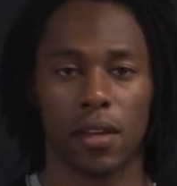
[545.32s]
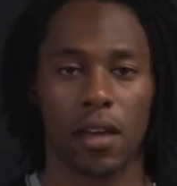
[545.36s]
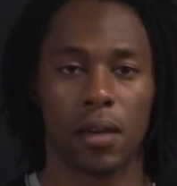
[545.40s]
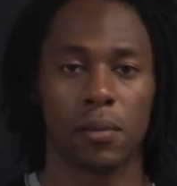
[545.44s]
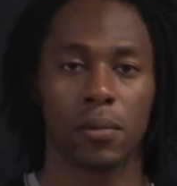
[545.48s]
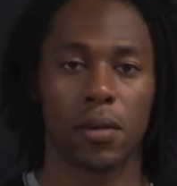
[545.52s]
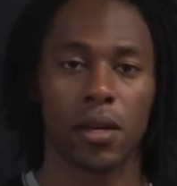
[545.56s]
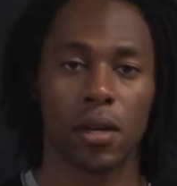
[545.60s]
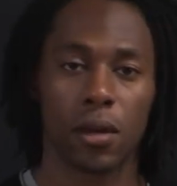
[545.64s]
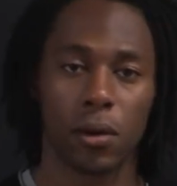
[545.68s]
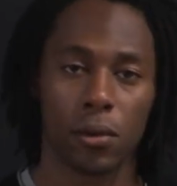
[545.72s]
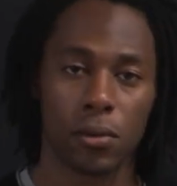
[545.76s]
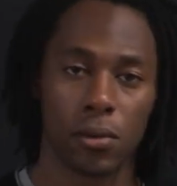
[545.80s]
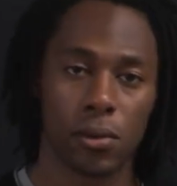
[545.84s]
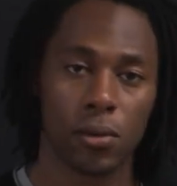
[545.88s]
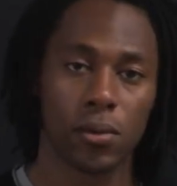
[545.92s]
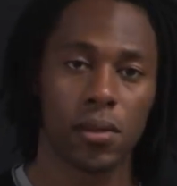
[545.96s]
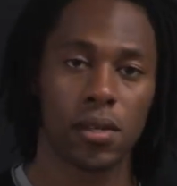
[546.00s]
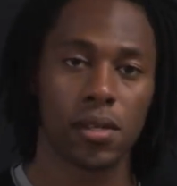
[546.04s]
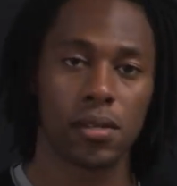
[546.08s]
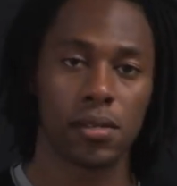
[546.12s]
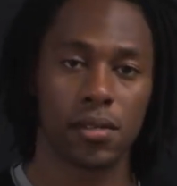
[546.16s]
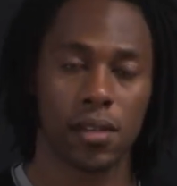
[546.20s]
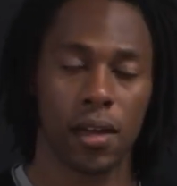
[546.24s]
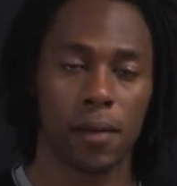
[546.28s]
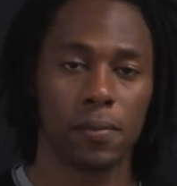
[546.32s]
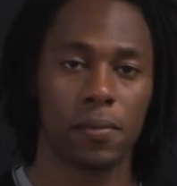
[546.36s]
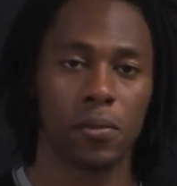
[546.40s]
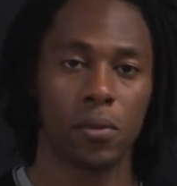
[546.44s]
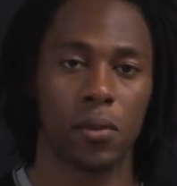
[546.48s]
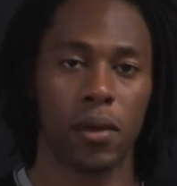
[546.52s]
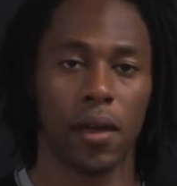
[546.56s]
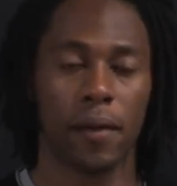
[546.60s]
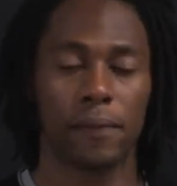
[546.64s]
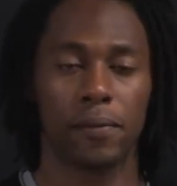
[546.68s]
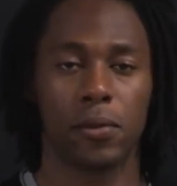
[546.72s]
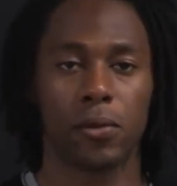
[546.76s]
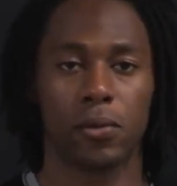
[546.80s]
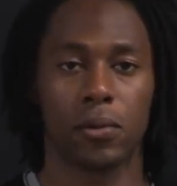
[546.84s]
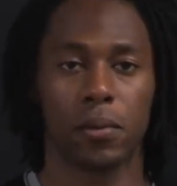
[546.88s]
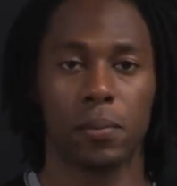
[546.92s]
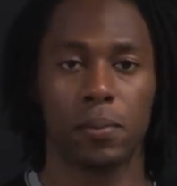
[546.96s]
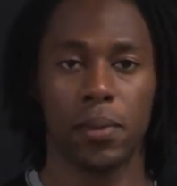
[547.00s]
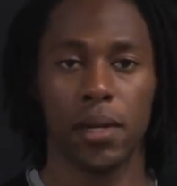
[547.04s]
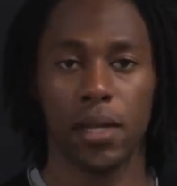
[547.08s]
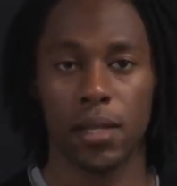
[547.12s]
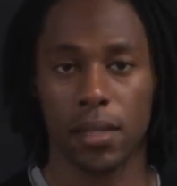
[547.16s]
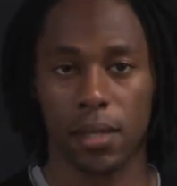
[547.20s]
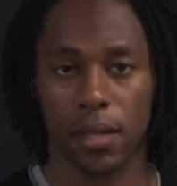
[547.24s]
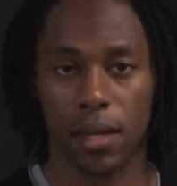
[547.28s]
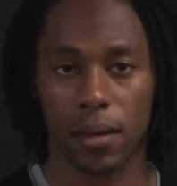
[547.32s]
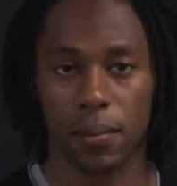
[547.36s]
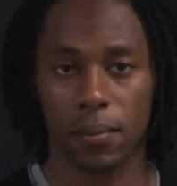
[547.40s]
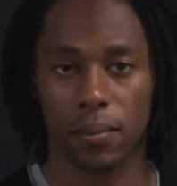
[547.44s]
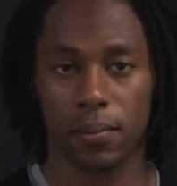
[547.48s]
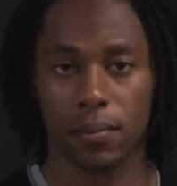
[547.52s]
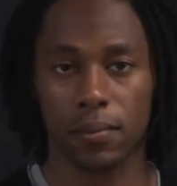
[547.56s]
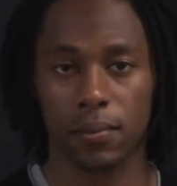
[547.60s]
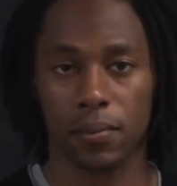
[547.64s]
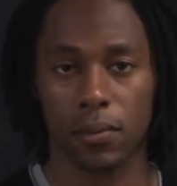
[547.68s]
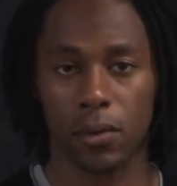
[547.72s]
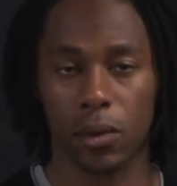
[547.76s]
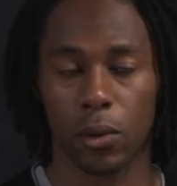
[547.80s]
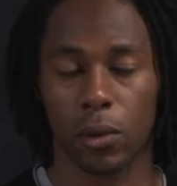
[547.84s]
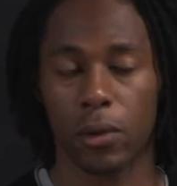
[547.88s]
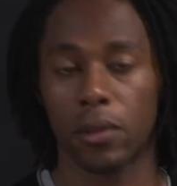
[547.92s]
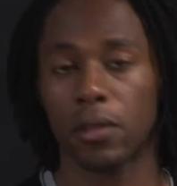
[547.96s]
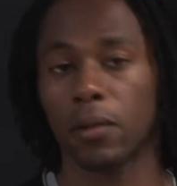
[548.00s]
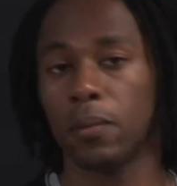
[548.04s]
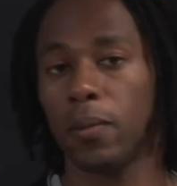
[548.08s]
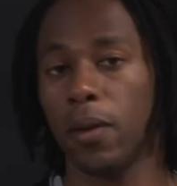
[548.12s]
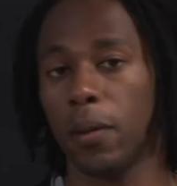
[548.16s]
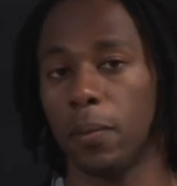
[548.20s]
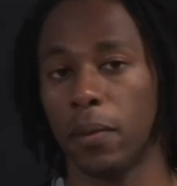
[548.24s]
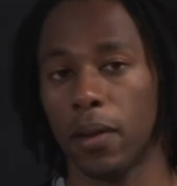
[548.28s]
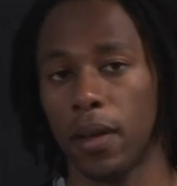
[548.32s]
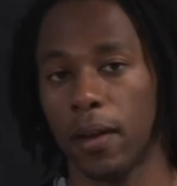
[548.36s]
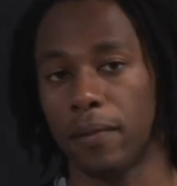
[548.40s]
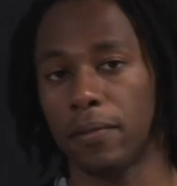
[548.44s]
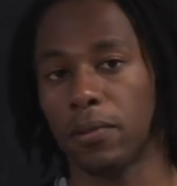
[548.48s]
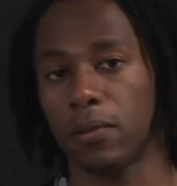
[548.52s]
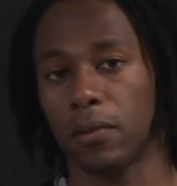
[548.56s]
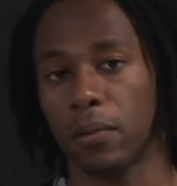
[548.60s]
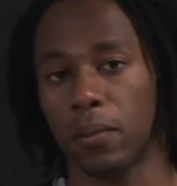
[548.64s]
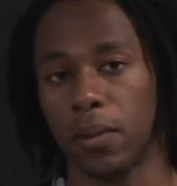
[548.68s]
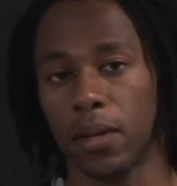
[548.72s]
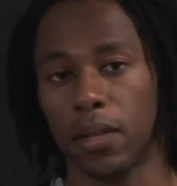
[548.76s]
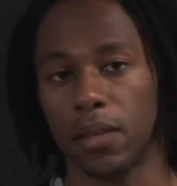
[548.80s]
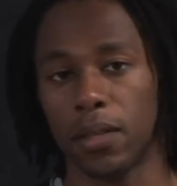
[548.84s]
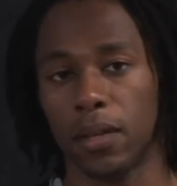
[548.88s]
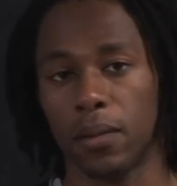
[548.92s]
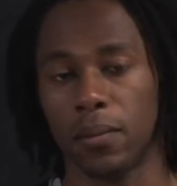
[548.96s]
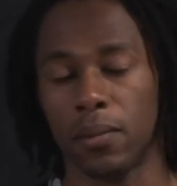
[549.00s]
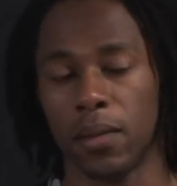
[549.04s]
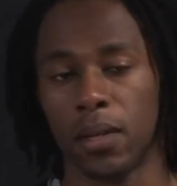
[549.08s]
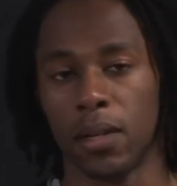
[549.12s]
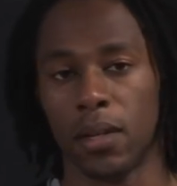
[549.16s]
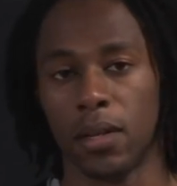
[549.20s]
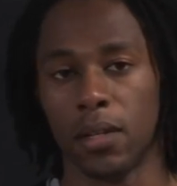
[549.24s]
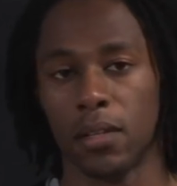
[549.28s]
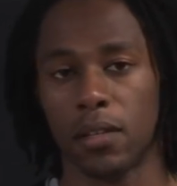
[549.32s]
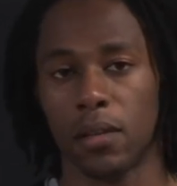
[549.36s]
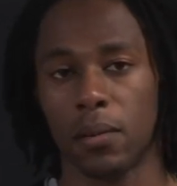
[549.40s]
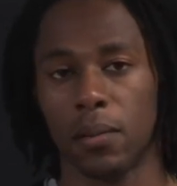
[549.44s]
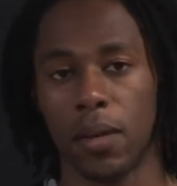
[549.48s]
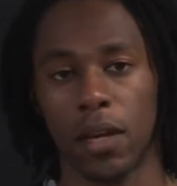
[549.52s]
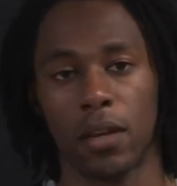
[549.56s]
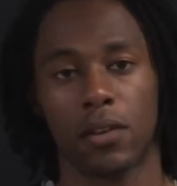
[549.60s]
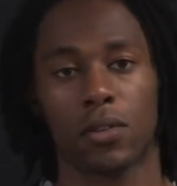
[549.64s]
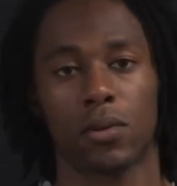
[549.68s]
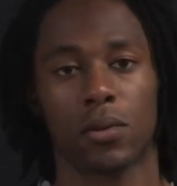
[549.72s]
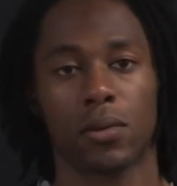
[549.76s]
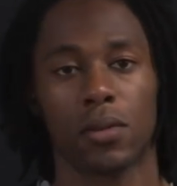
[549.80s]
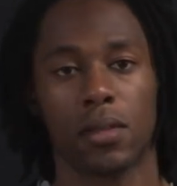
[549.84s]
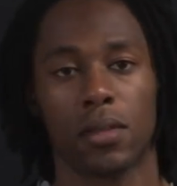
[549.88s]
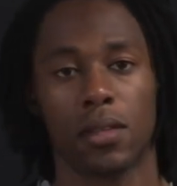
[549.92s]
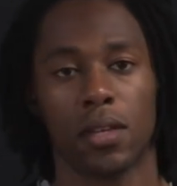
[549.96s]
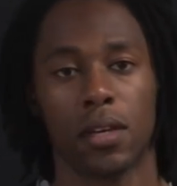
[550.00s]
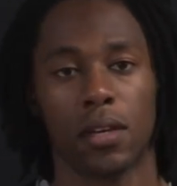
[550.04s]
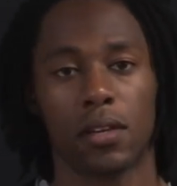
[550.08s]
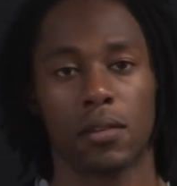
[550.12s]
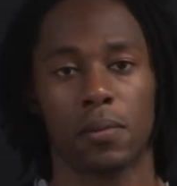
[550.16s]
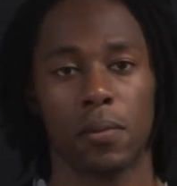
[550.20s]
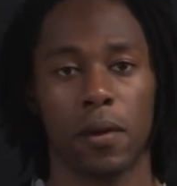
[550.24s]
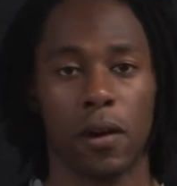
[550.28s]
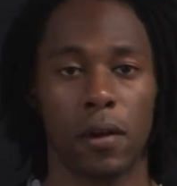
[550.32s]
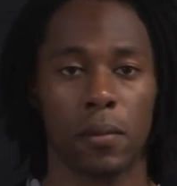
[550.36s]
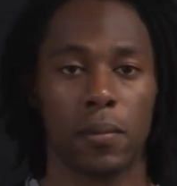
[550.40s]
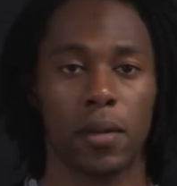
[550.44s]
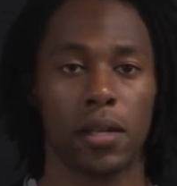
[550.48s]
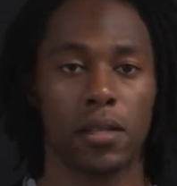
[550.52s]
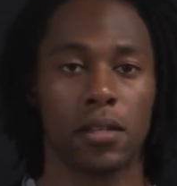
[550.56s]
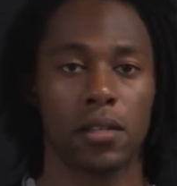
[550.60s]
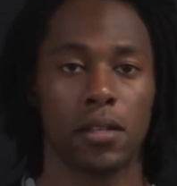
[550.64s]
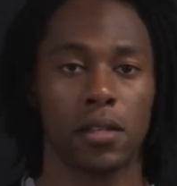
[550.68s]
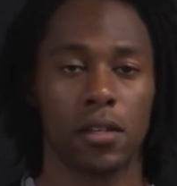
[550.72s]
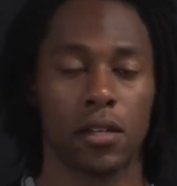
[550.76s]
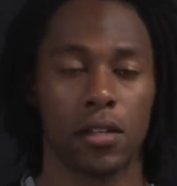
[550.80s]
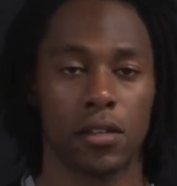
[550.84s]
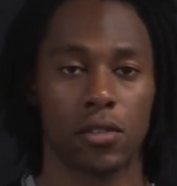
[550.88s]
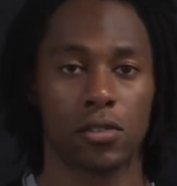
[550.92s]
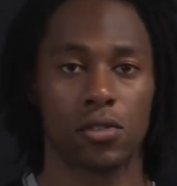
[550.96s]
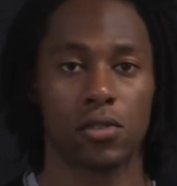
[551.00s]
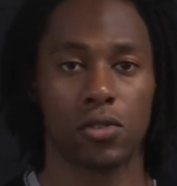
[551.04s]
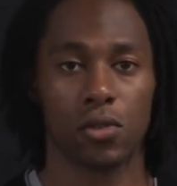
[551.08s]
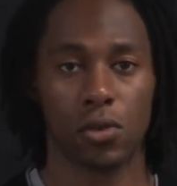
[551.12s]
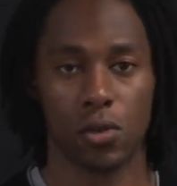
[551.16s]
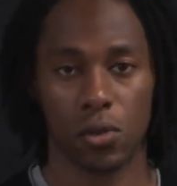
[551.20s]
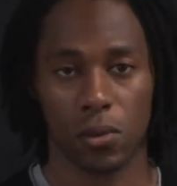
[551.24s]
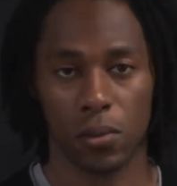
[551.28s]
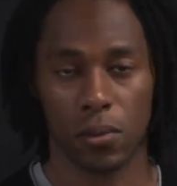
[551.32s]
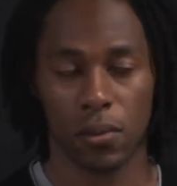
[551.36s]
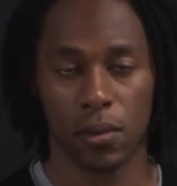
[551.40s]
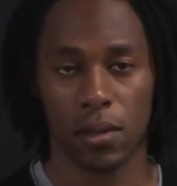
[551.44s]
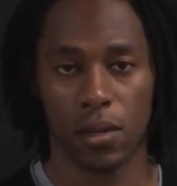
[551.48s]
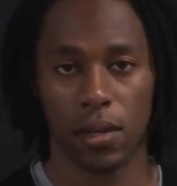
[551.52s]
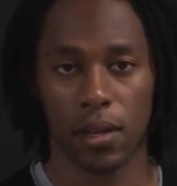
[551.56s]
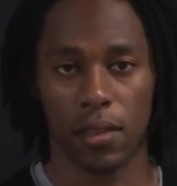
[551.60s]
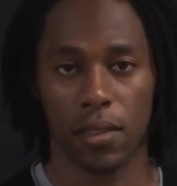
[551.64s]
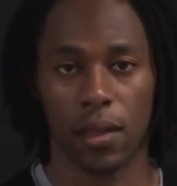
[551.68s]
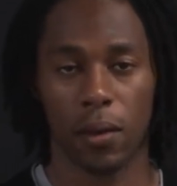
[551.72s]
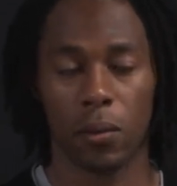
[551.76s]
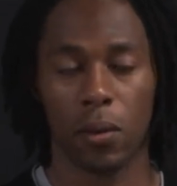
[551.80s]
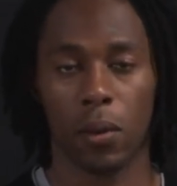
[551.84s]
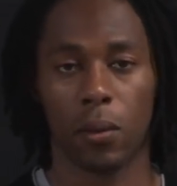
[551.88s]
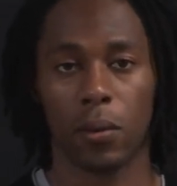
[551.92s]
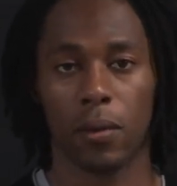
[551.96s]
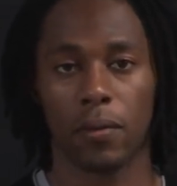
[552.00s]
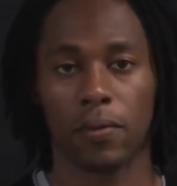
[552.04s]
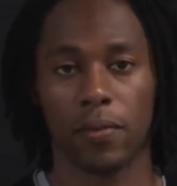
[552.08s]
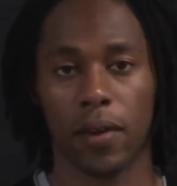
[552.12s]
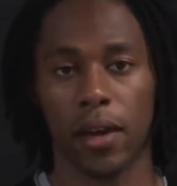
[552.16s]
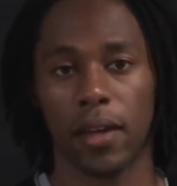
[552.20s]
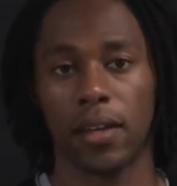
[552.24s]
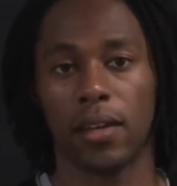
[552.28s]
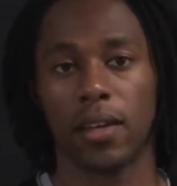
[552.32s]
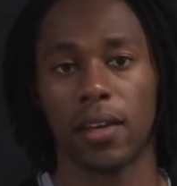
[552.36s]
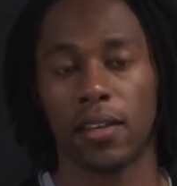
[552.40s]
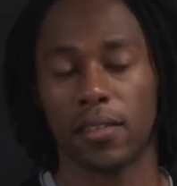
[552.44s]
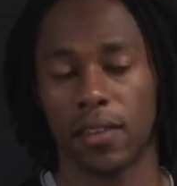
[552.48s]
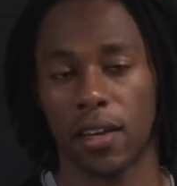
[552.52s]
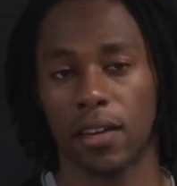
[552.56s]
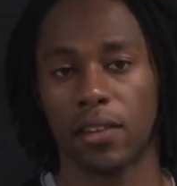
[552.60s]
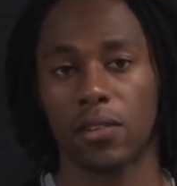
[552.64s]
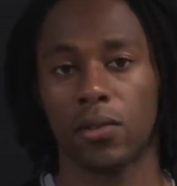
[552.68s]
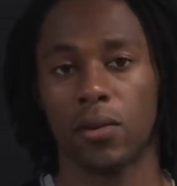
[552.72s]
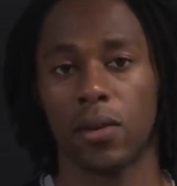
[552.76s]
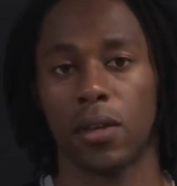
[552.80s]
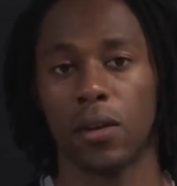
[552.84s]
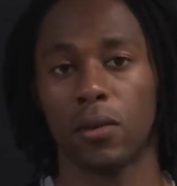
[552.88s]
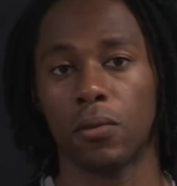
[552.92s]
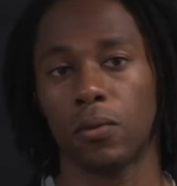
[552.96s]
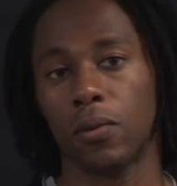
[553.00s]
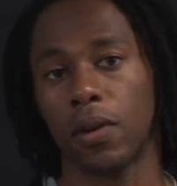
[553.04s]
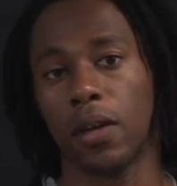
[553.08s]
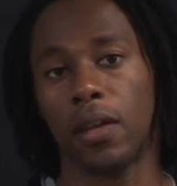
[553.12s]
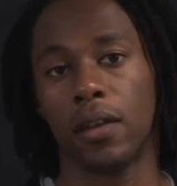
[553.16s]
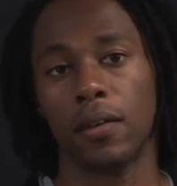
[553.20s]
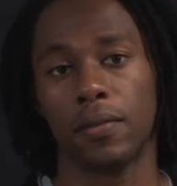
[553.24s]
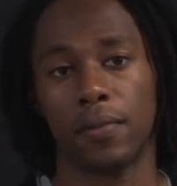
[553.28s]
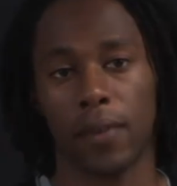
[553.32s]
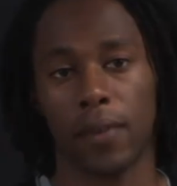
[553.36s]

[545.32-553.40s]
time we go through these steps, we have to repeat them, or other people have to repeat them, to make sure that the experiment is true and that what we're finding is actually a real